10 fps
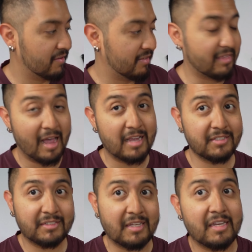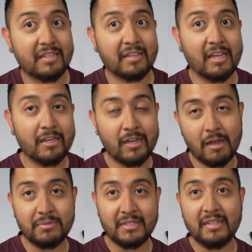nicest thing that I
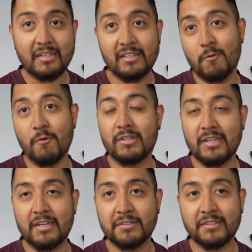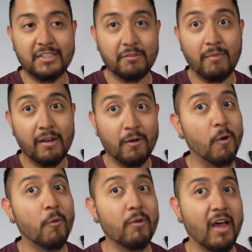have seen in a workstations in my
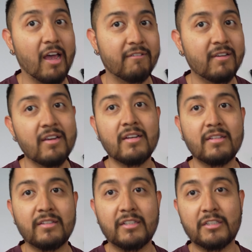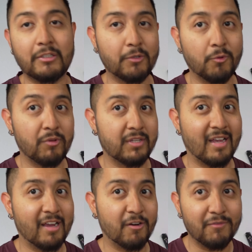whole life. This new
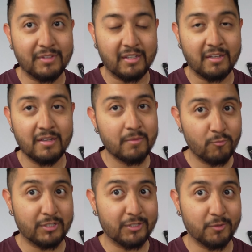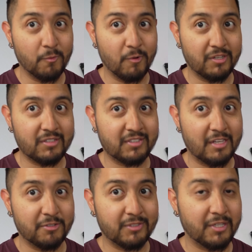redesign of the Precision
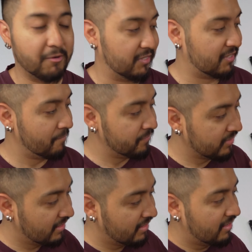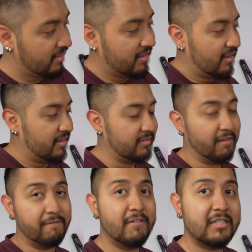Workstation series. The
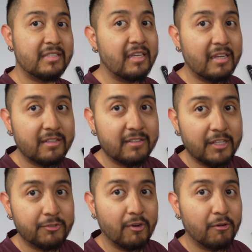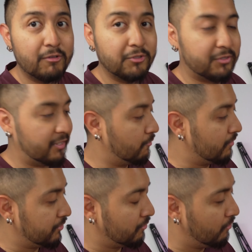first thing that you are going to see
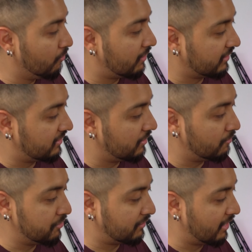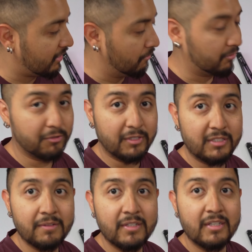when you take a look to
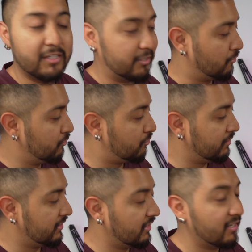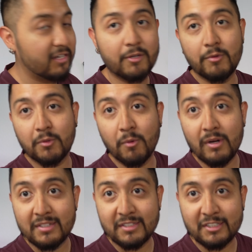this is going to be the liquid
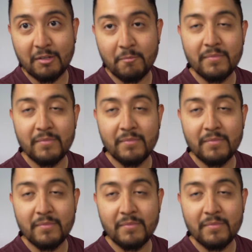cooling system.